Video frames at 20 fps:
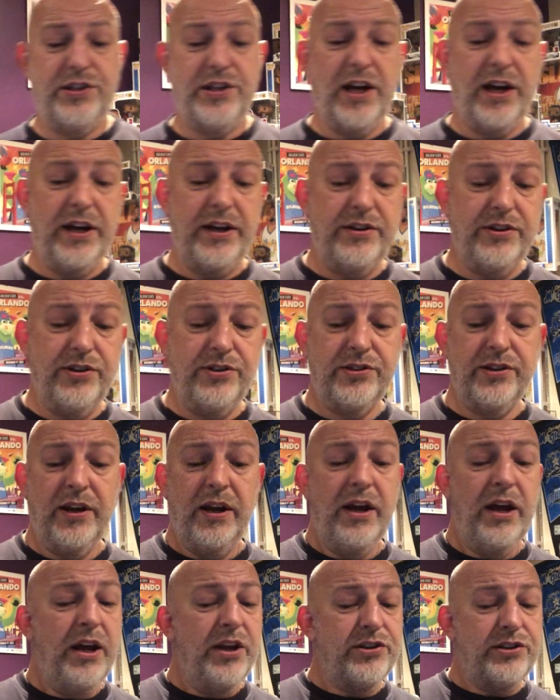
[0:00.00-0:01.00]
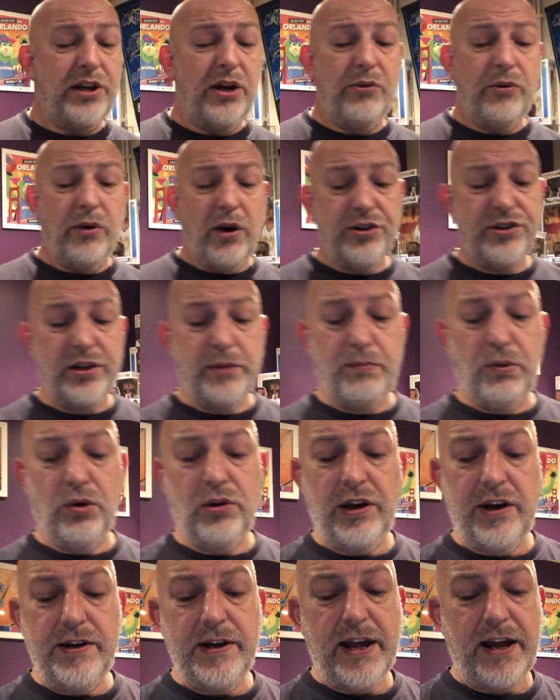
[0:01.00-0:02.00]
tiredness. So on to the
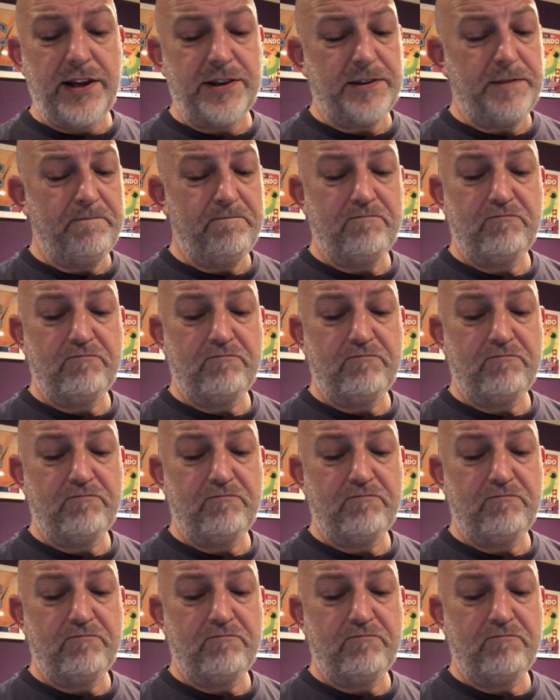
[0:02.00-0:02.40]
Brooklyn Nets.